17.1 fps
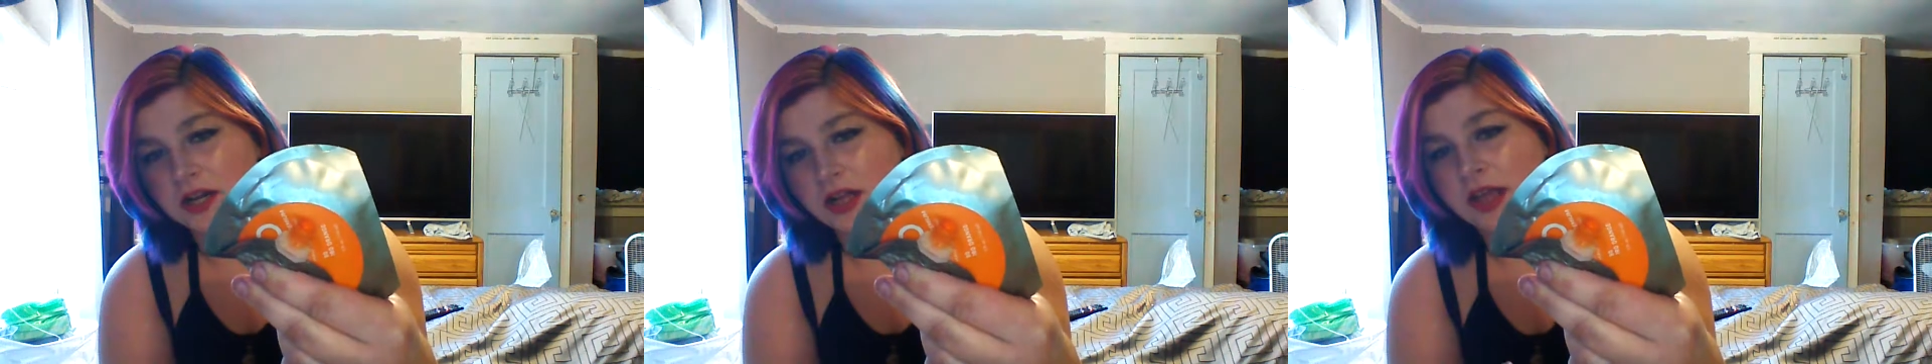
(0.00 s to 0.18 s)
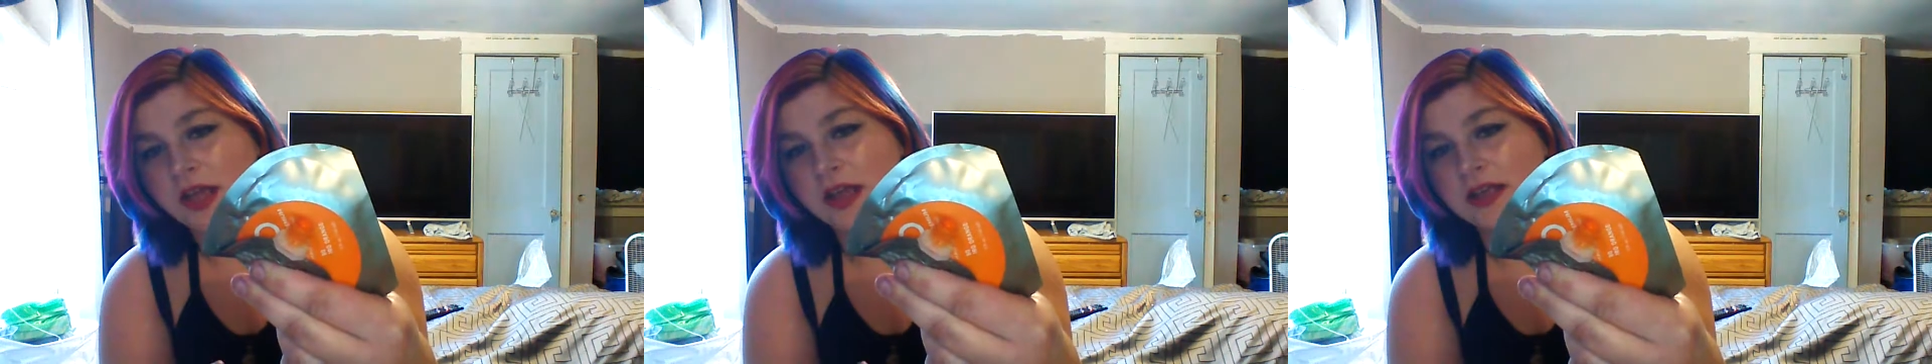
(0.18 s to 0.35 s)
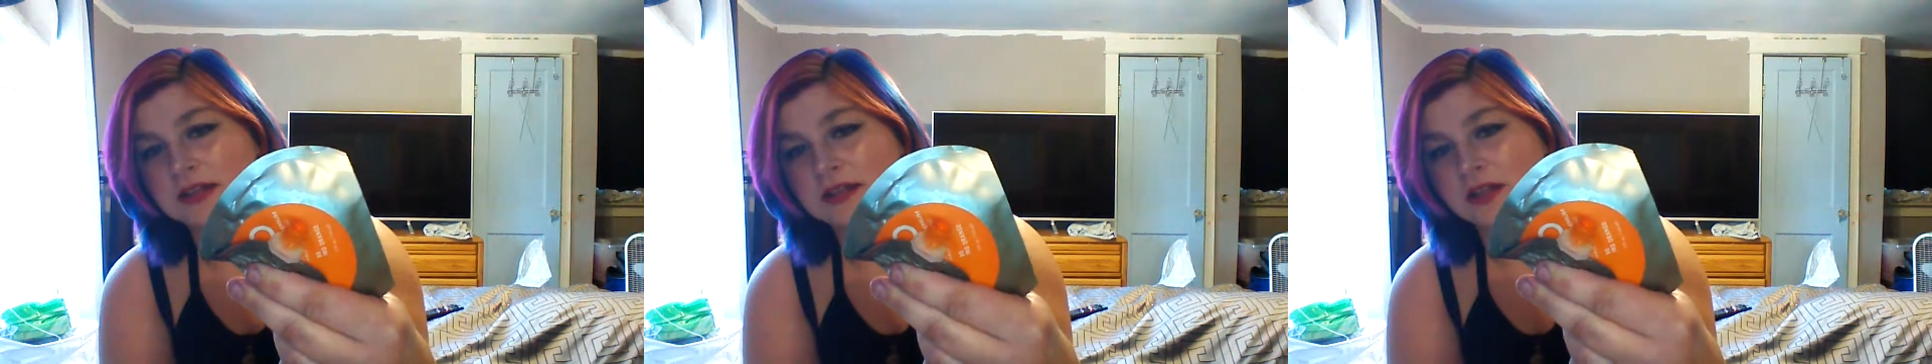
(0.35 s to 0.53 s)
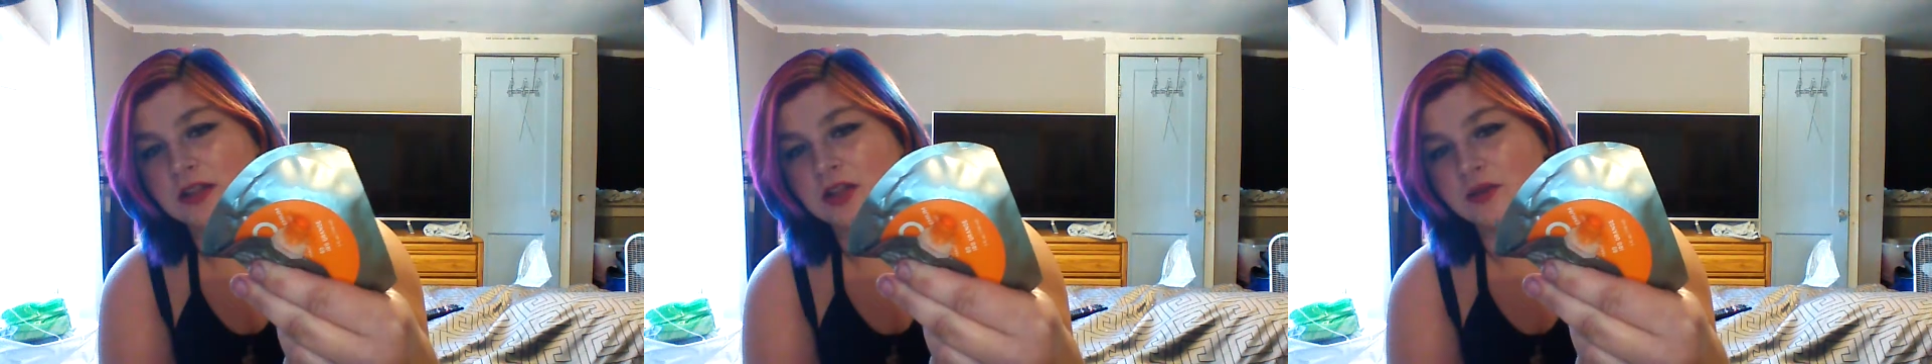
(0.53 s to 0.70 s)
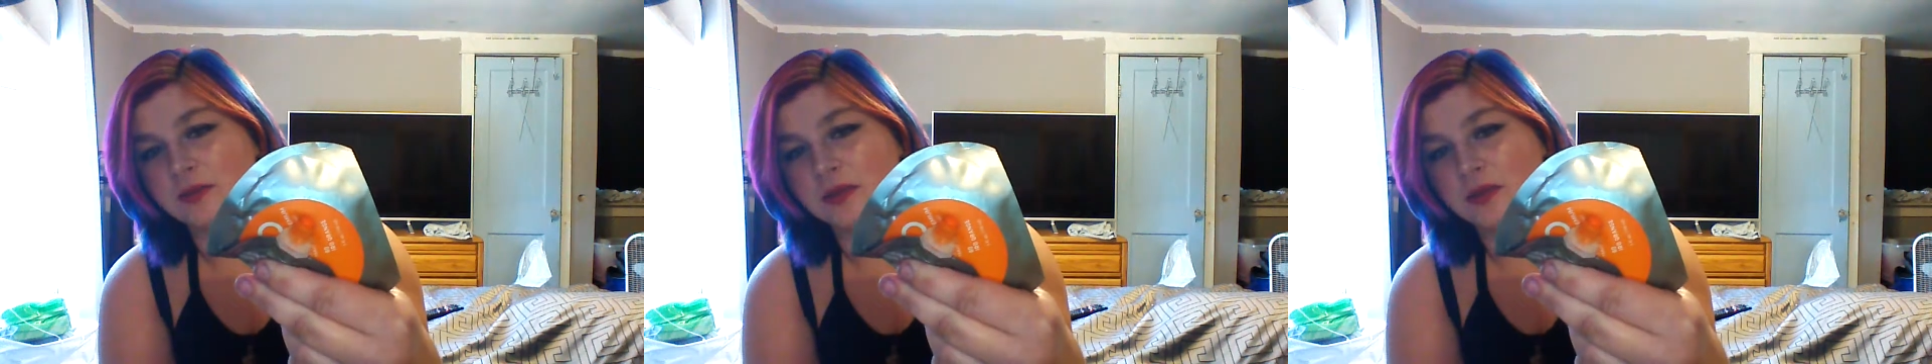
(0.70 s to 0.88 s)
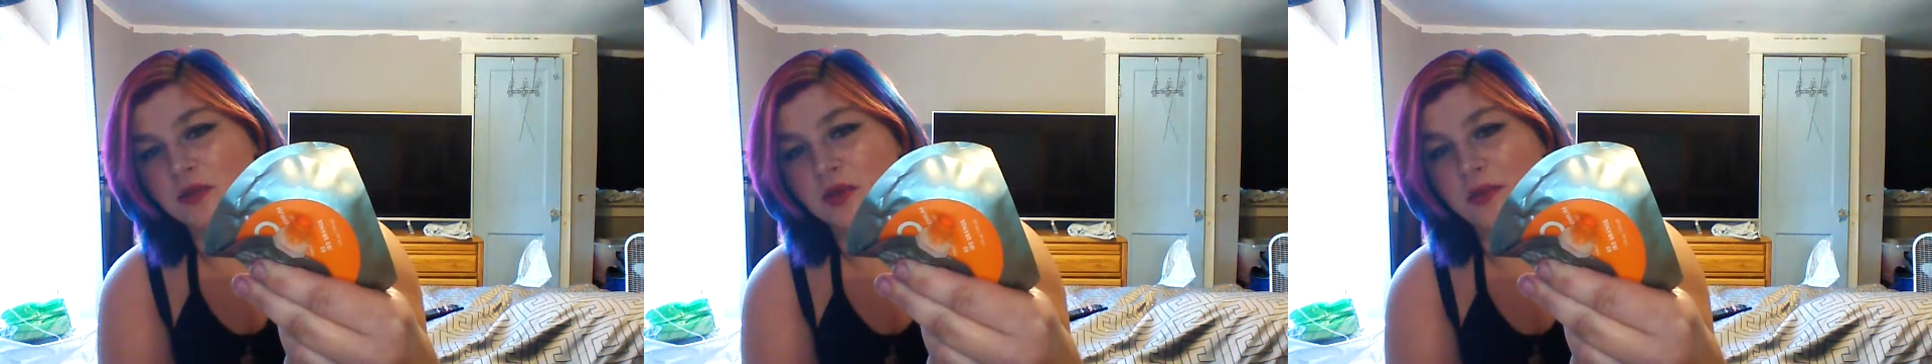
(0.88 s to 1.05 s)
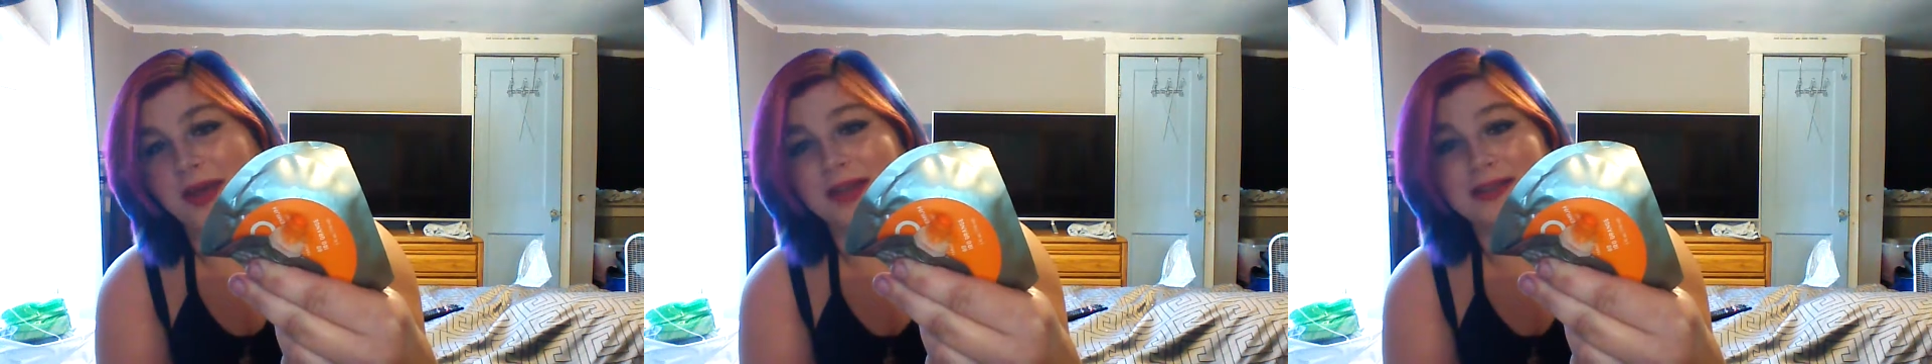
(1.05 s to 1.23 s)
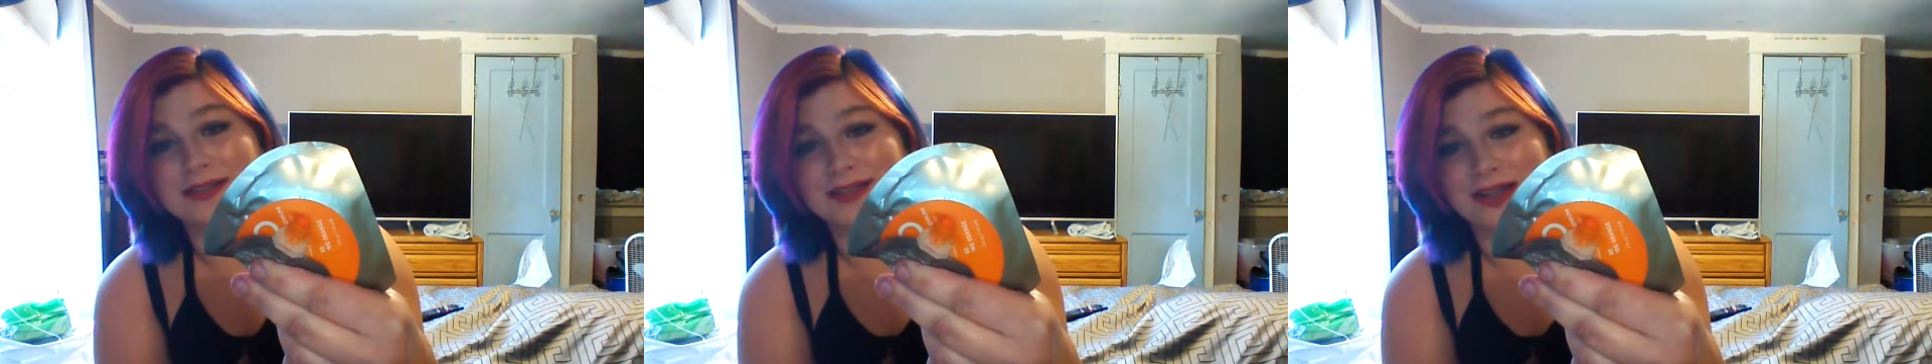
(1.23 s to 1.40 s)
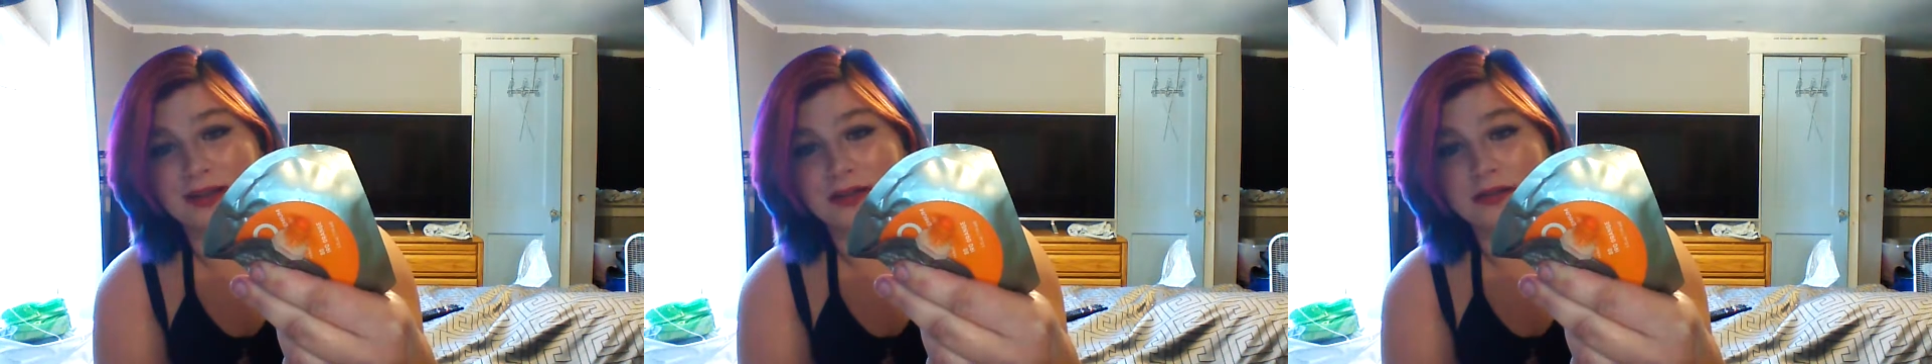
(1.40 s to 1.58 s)
is a little bit more
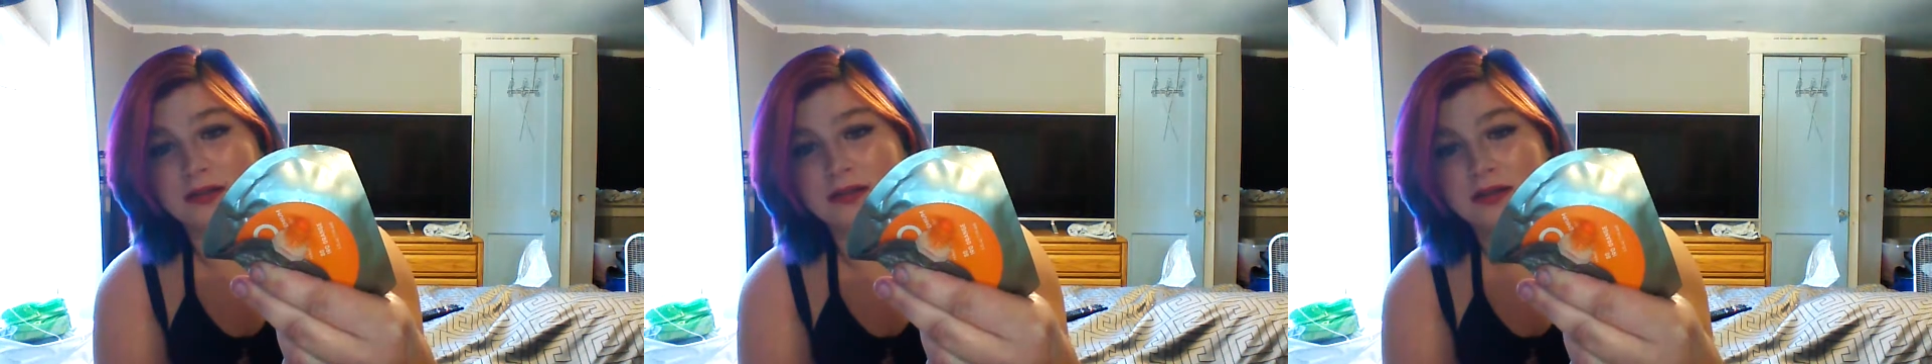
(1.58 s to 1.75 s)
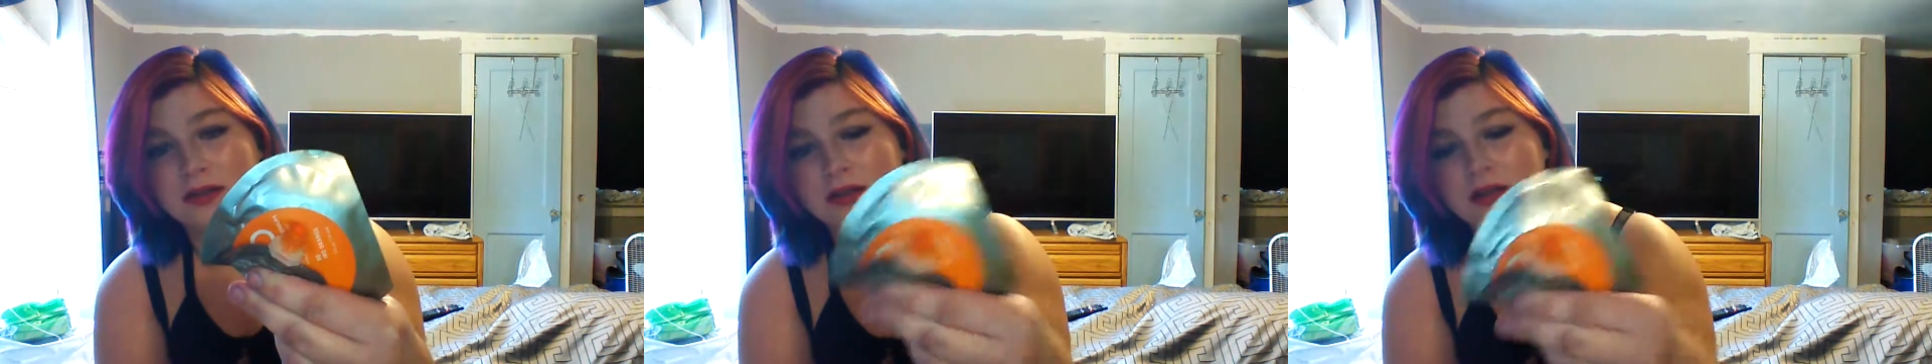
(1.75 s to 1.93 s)
pastel,